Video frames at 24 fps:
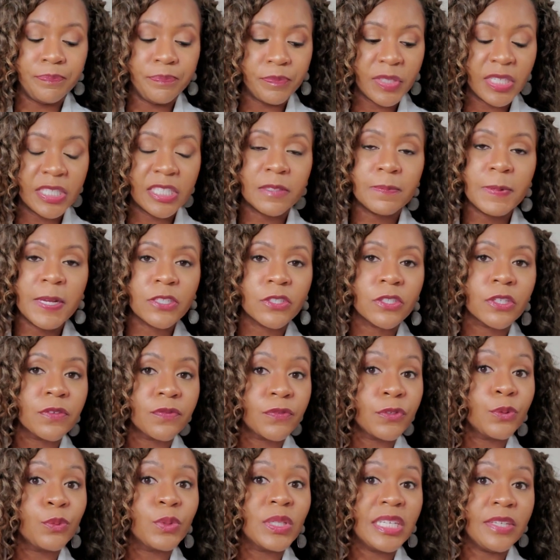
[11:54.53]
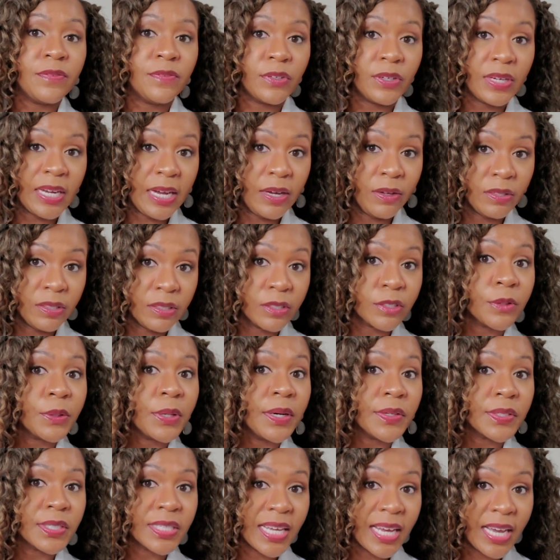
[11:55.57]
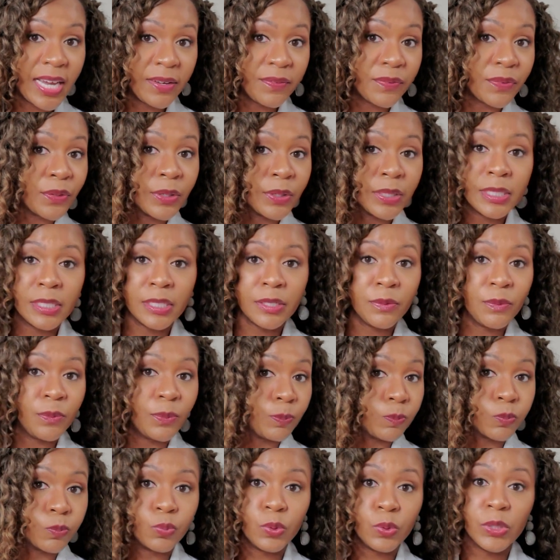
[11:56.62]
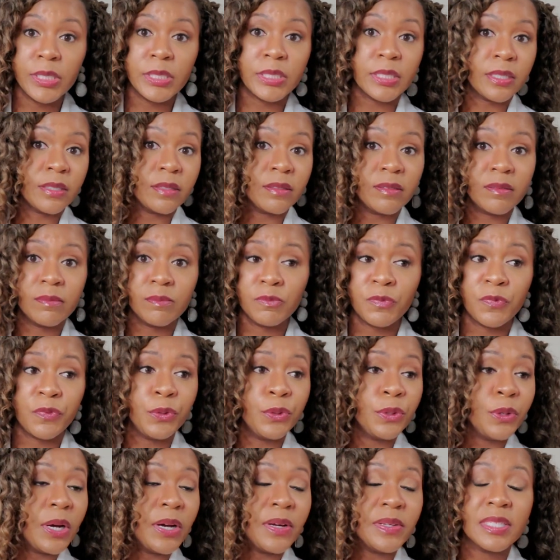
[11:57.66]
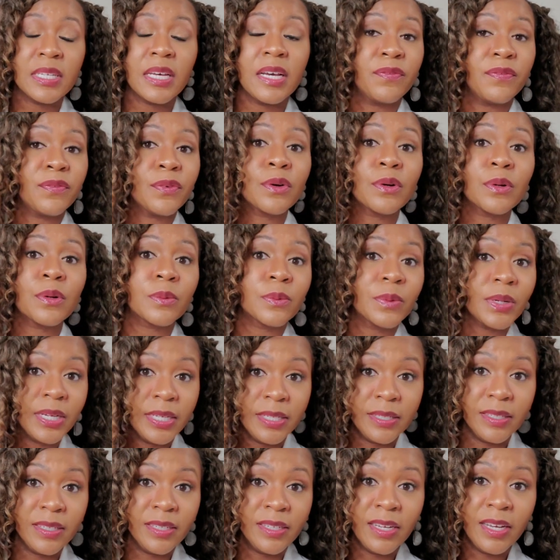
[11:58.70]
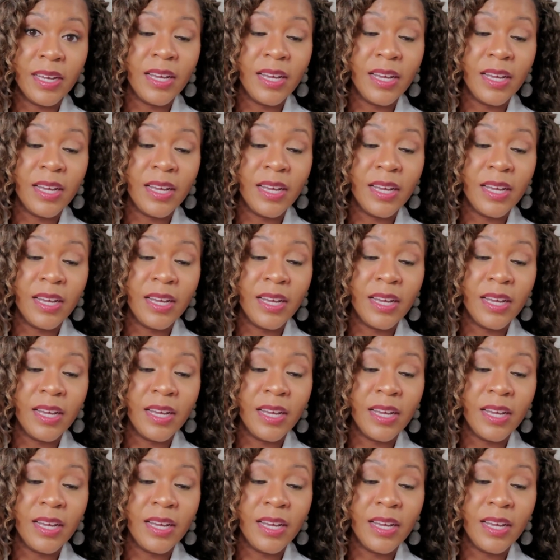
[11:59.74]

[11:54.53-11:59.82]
Especially if you leave your house and go outside for any reason. If you go outside for a run